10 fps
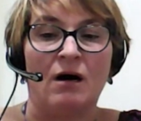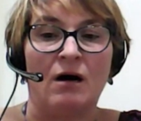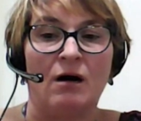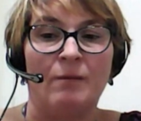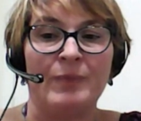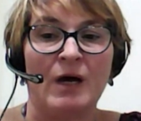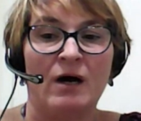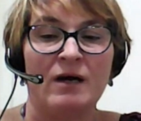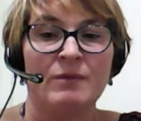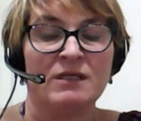
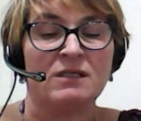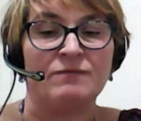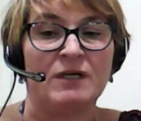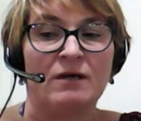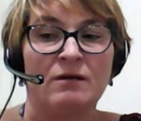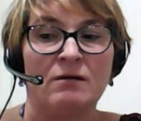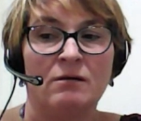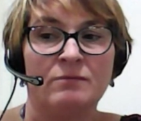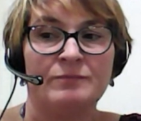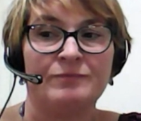I must have done
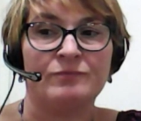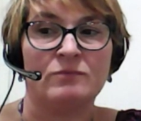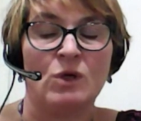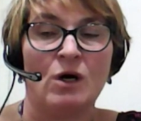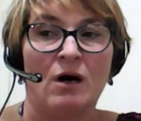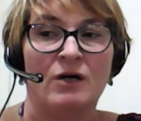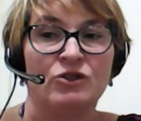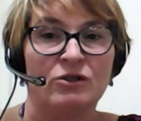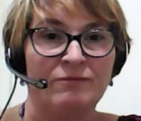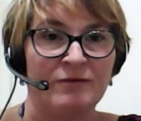
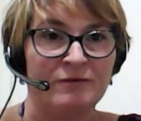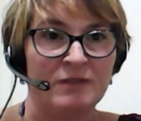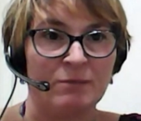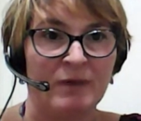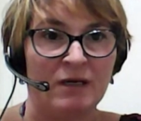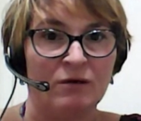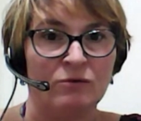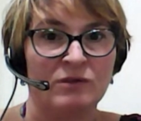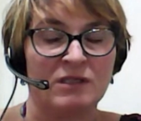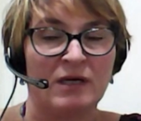150
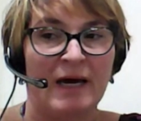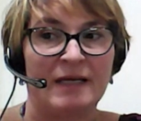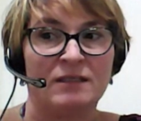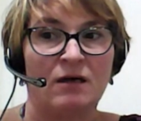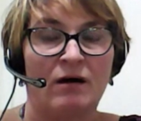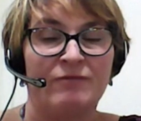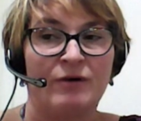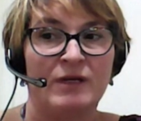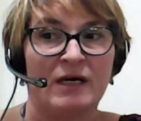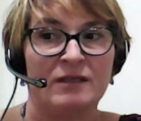appeals, and I've
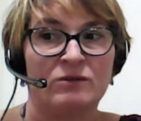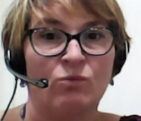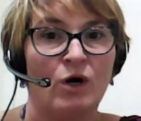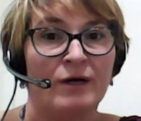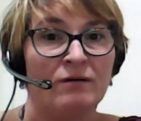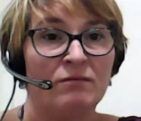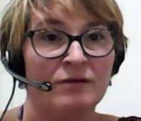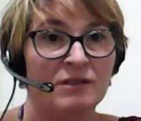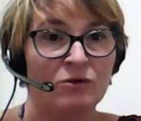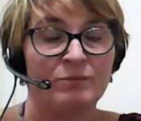only had one
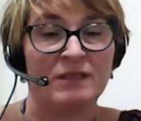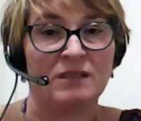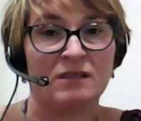that's not been